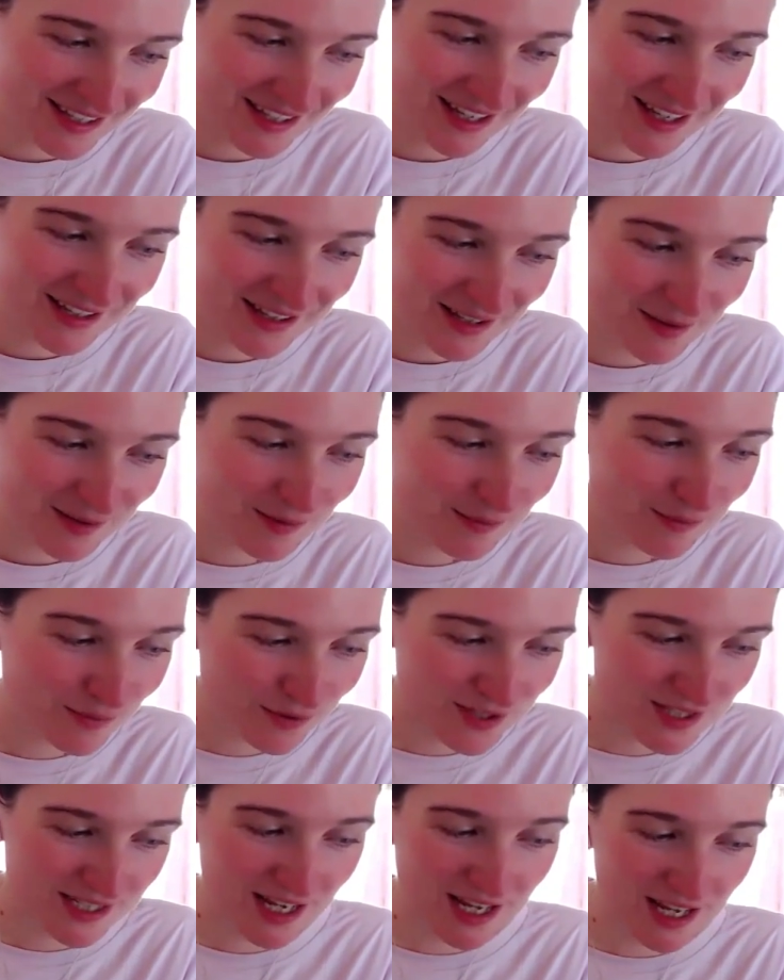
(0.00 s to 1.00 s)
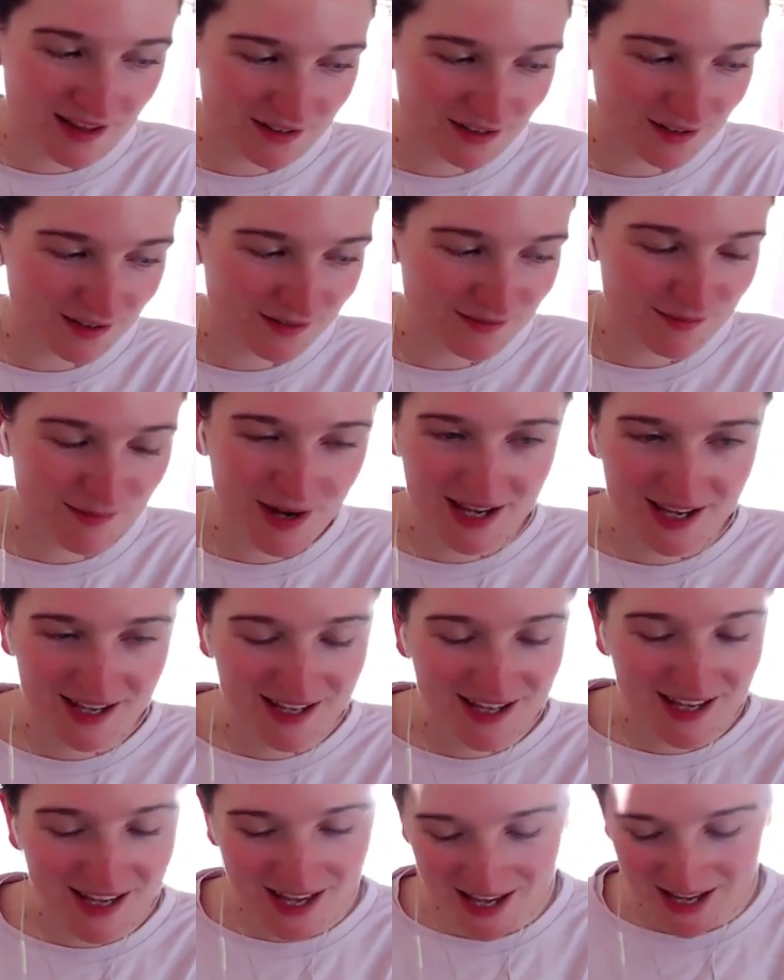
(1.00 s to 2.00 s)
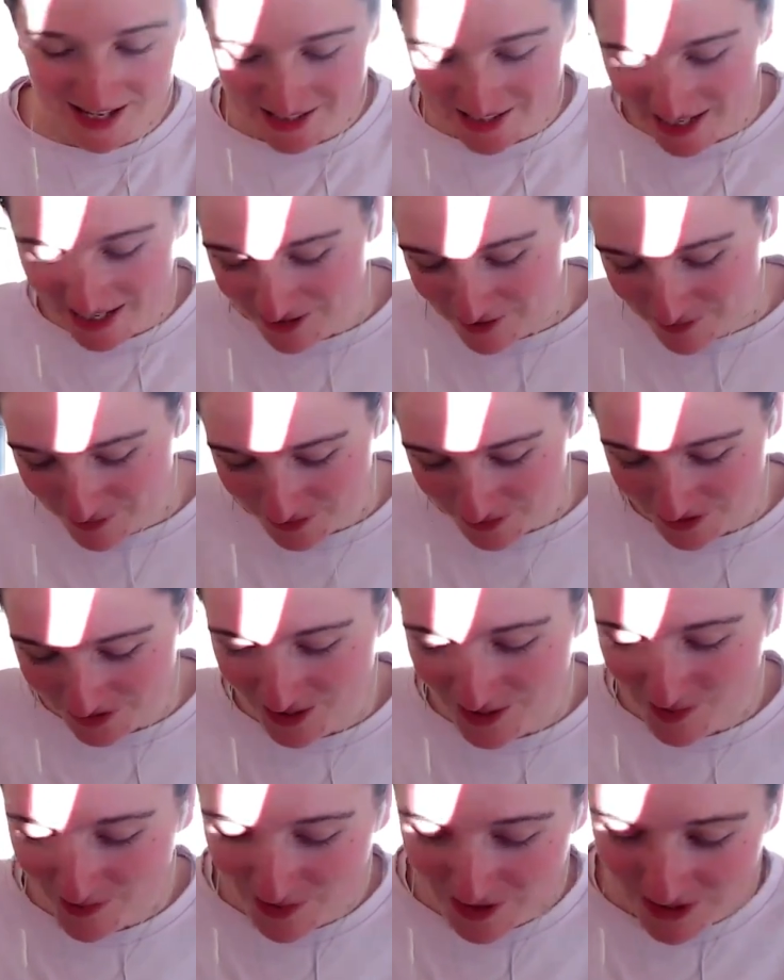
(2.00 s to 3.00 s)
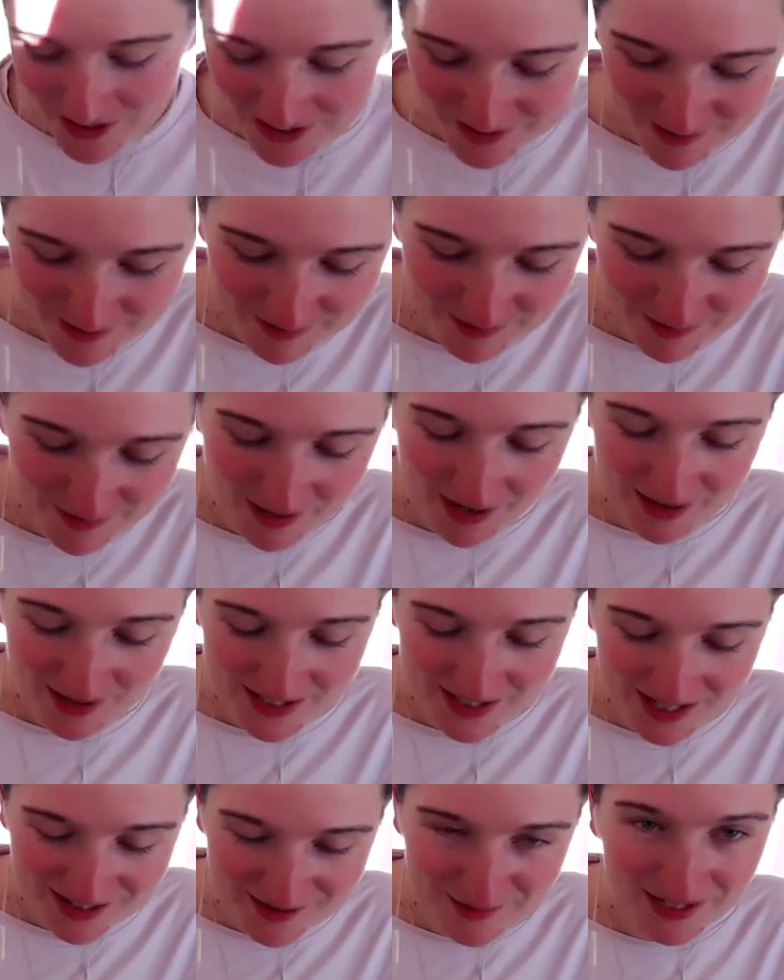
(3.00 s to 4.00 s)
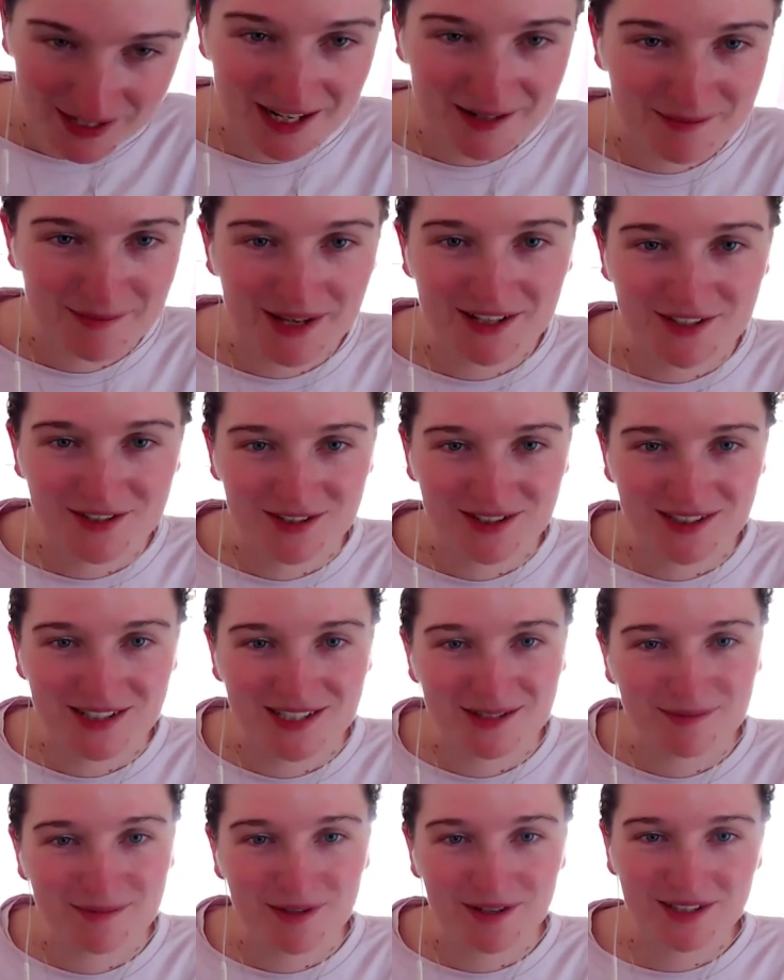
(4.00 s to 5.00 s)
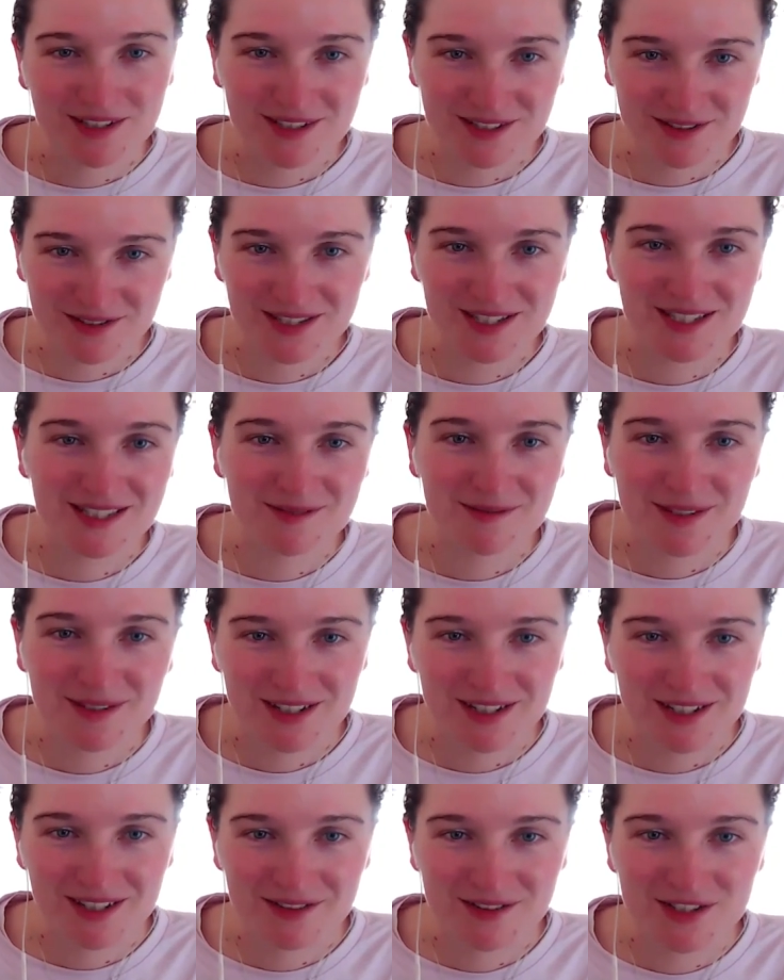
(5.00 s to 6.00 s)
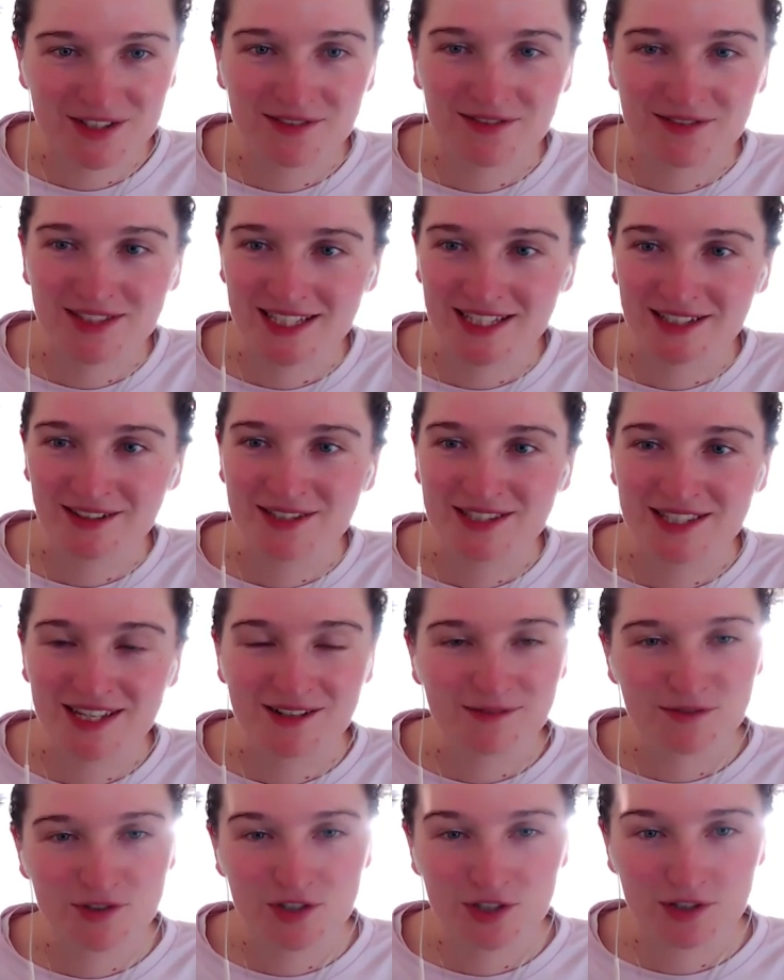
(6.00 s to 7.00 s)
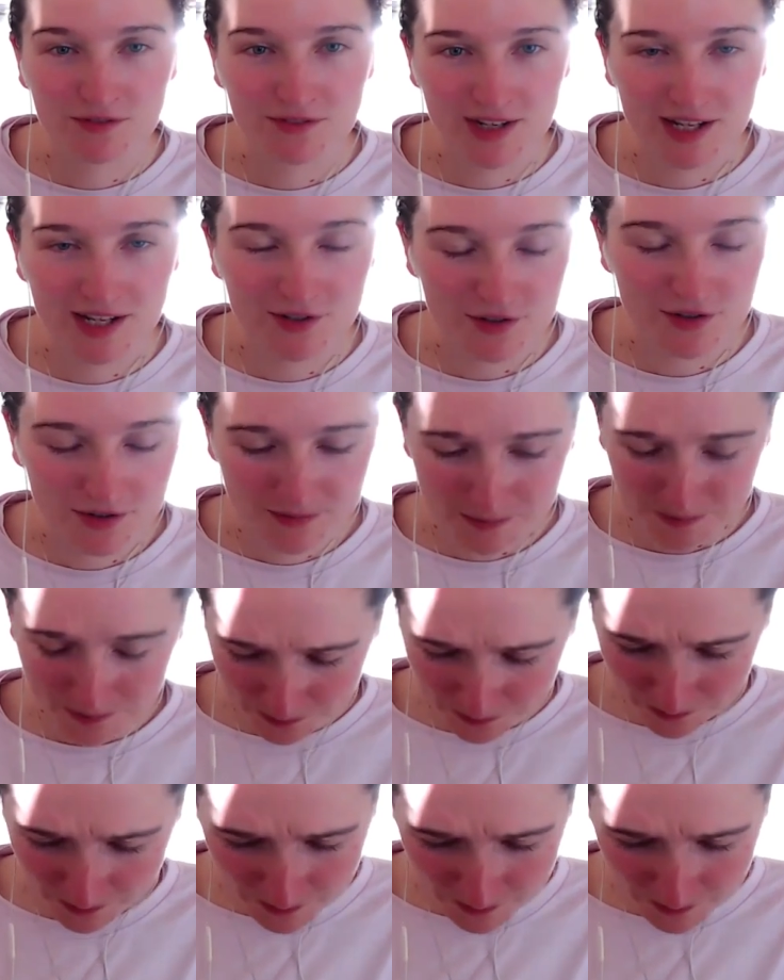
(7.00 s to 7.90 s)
yeah, it brought together a lot of my terrible humor, terrible animations, but also some good longevity content on rejuvenation.